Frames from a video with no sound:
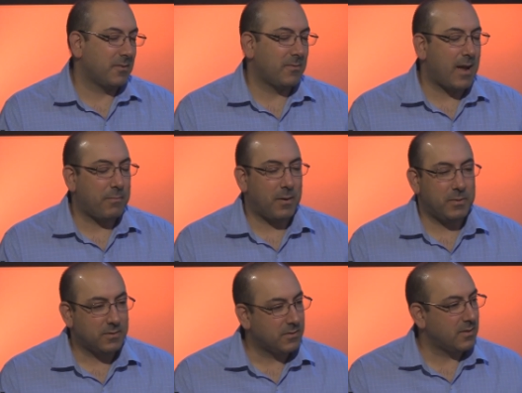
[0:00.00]
to wrap up,
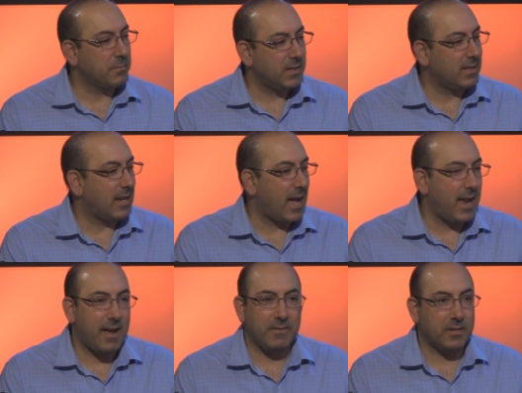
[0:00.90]
is there something that I
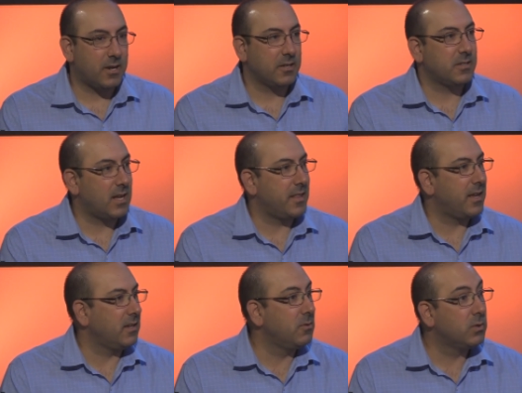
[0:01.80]
haven't touched on
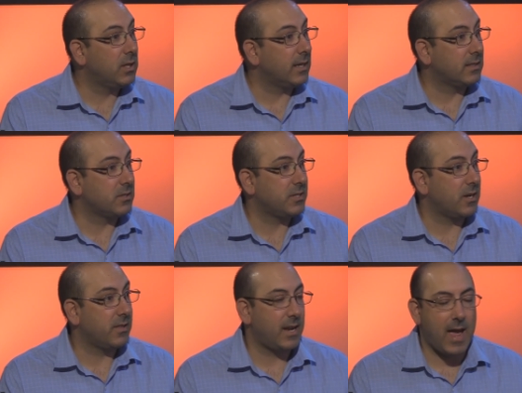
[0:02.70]
that you would like to
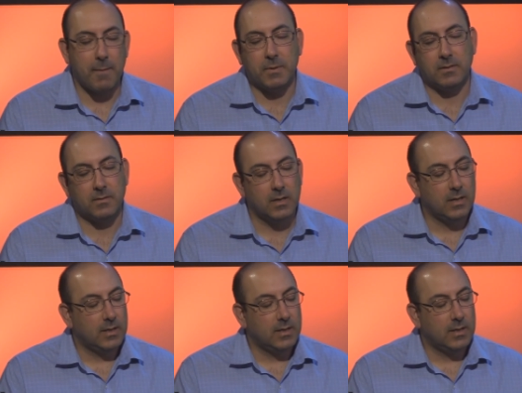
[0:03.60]
share that happens